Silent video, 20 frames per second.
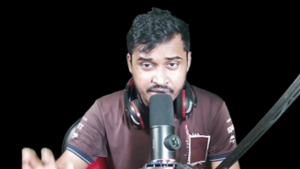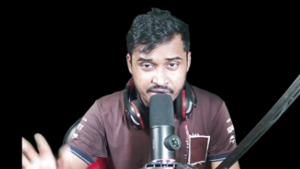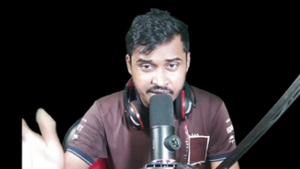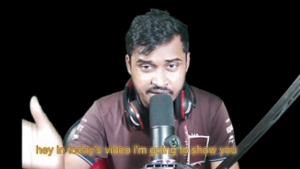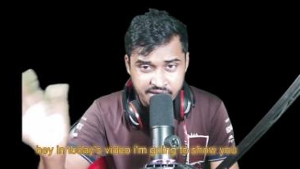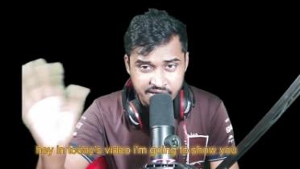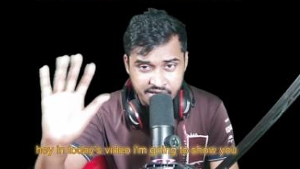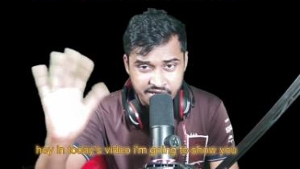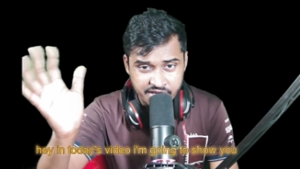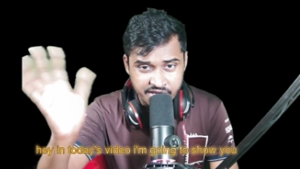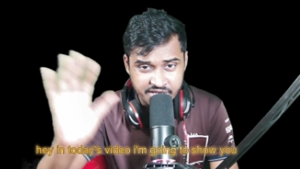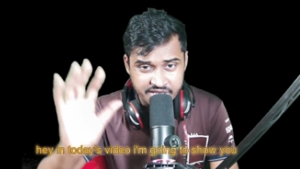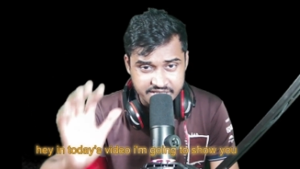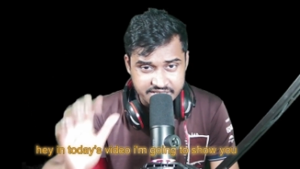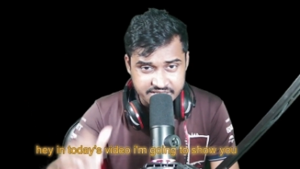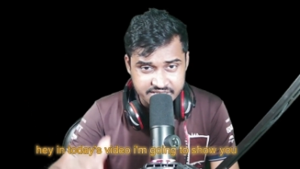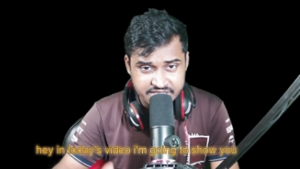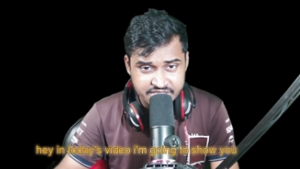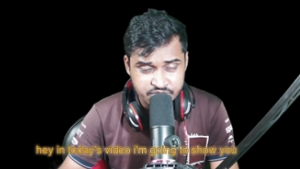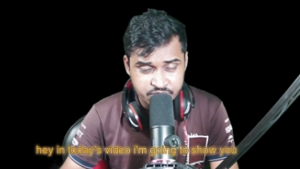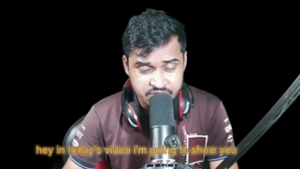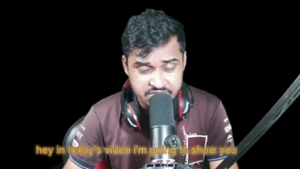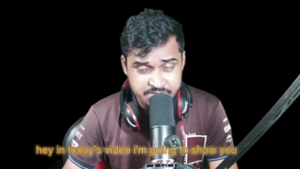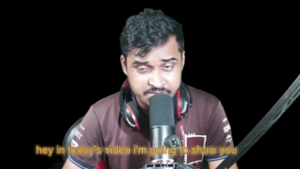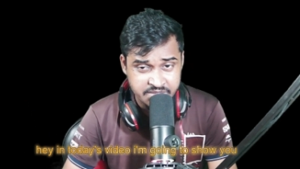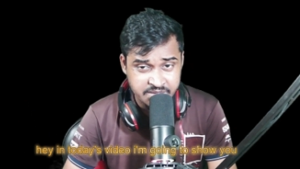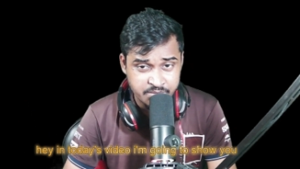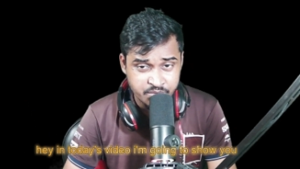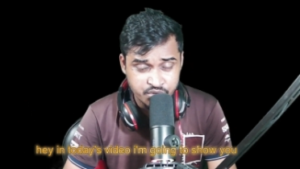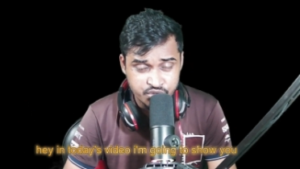Hey, in
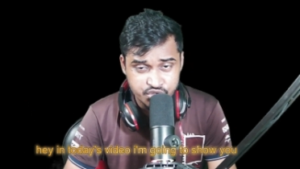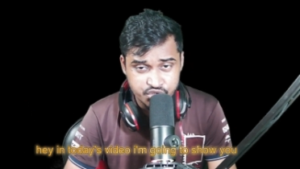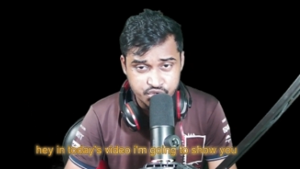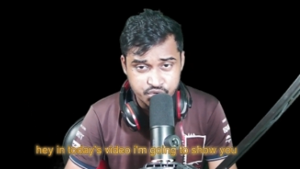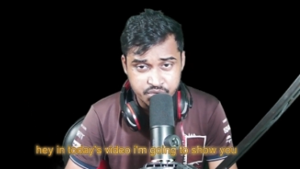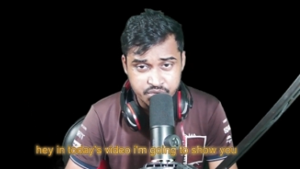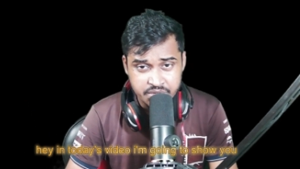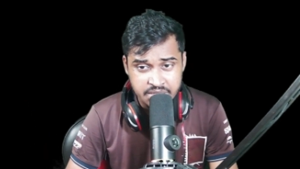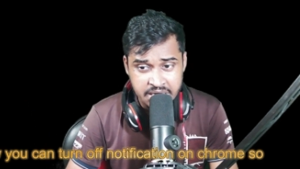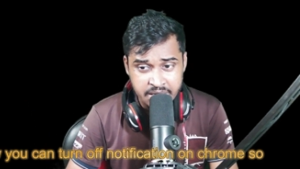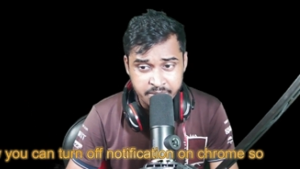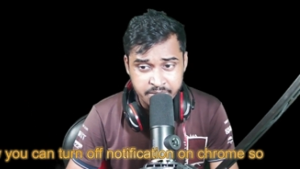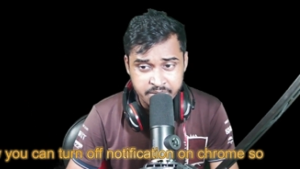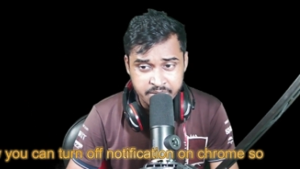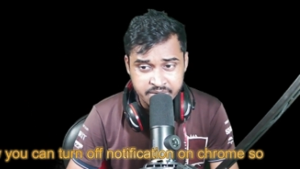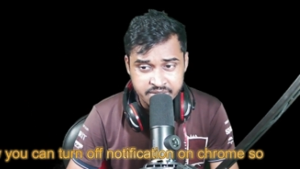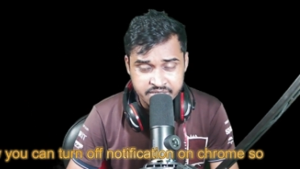today's video I'm going to show you how you can